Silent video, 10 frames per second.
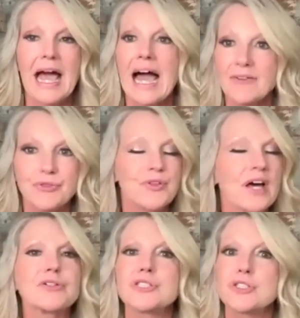After
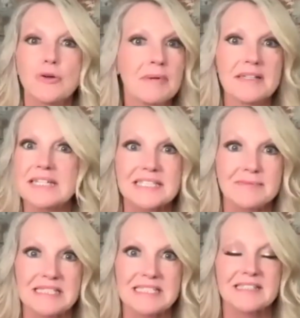that, there's no monthly
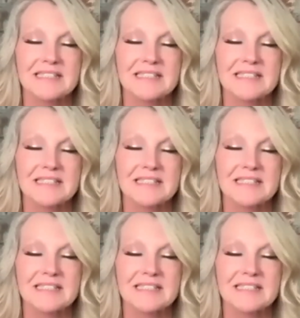expenses.